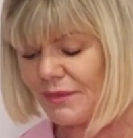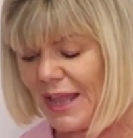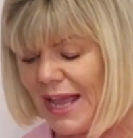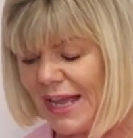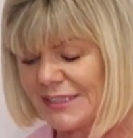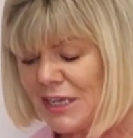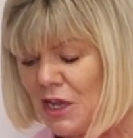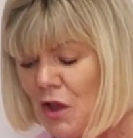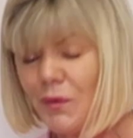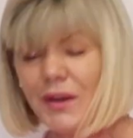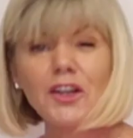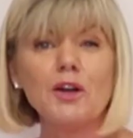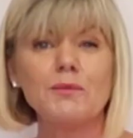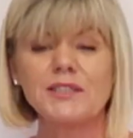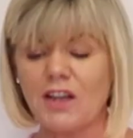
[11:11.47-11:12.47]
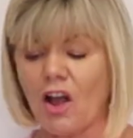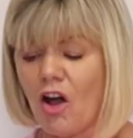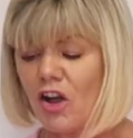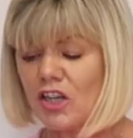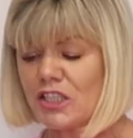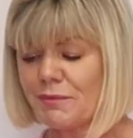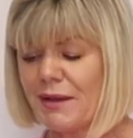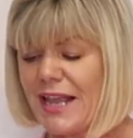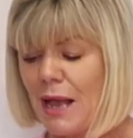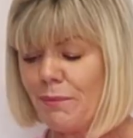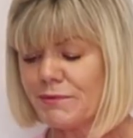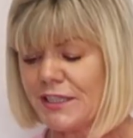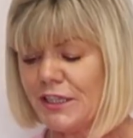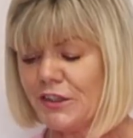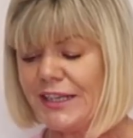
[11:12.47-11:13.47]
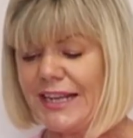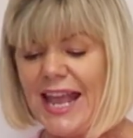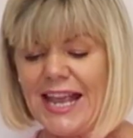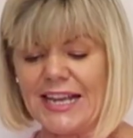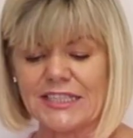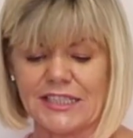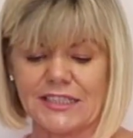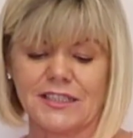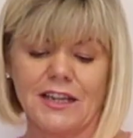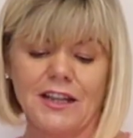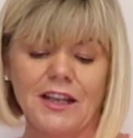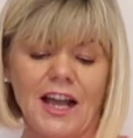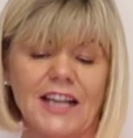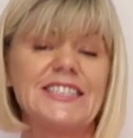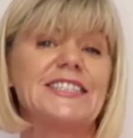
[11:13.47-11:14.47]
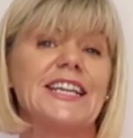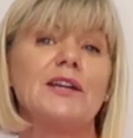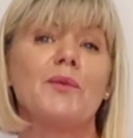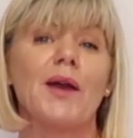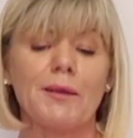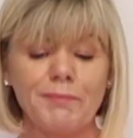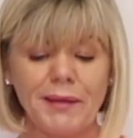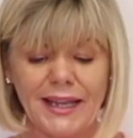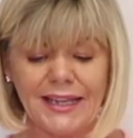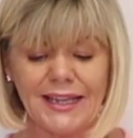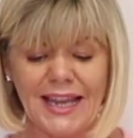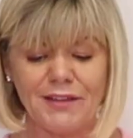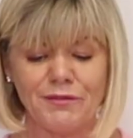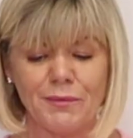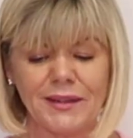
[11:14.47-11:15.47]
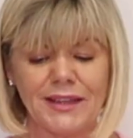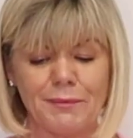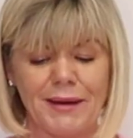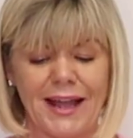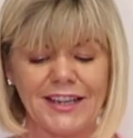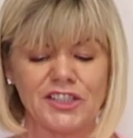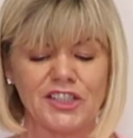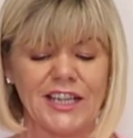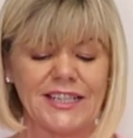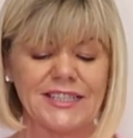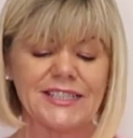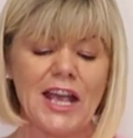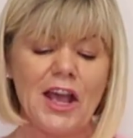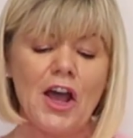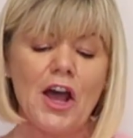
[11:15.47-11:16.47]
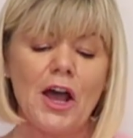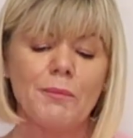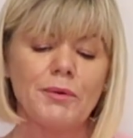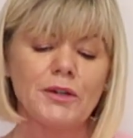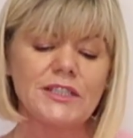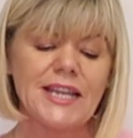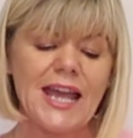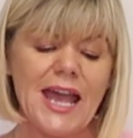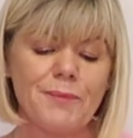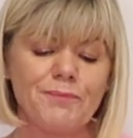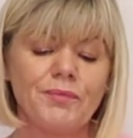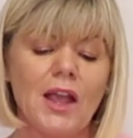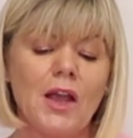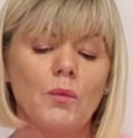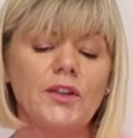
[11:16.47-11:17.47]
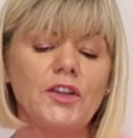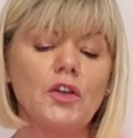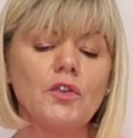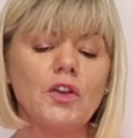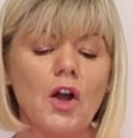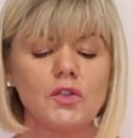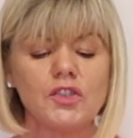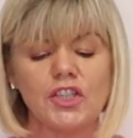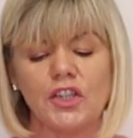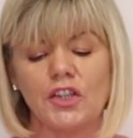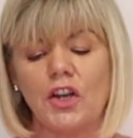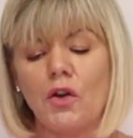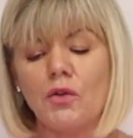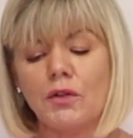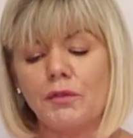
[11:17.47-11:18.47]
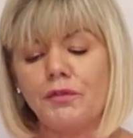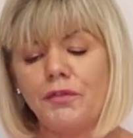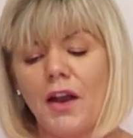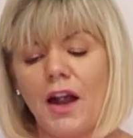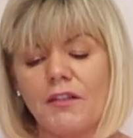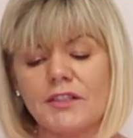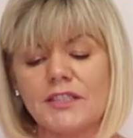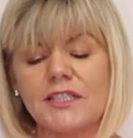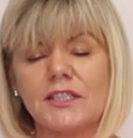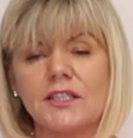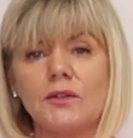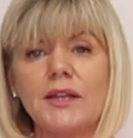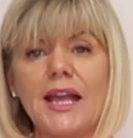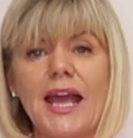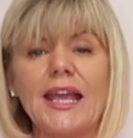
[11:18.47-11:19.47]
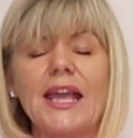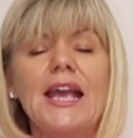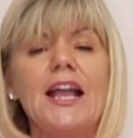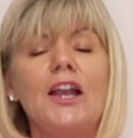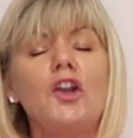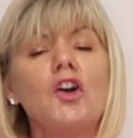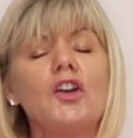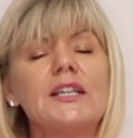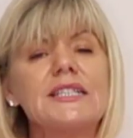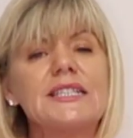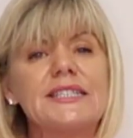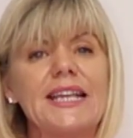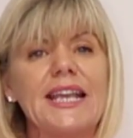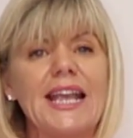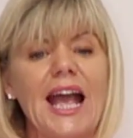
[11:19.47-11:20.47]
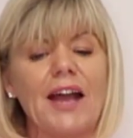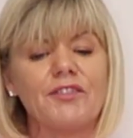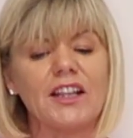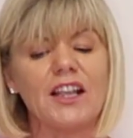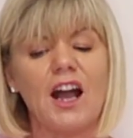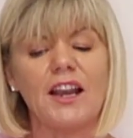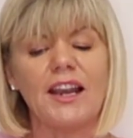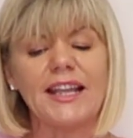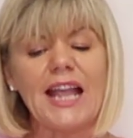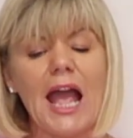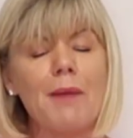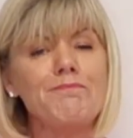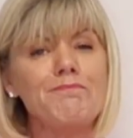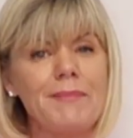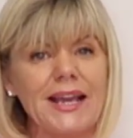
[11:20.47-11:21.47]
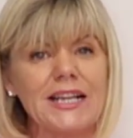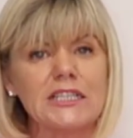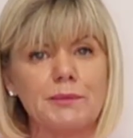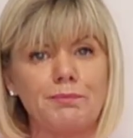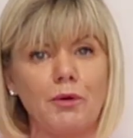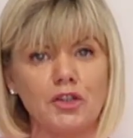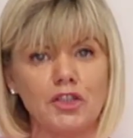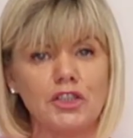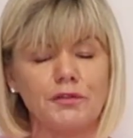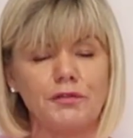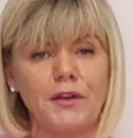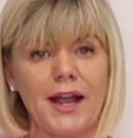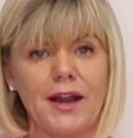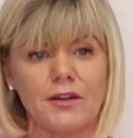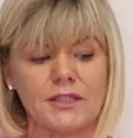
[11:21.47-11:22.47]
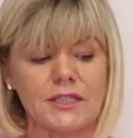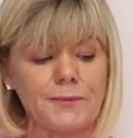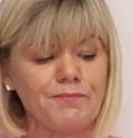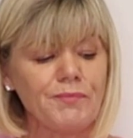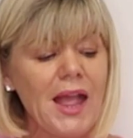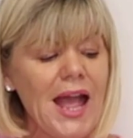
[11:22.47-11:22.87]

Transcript: And when it comes to autumn, I absolutely hate it. I still wear pink even with the black jeans. But when you go to your local florist, okay, look and see, have they got like a mixed bunch of flowers.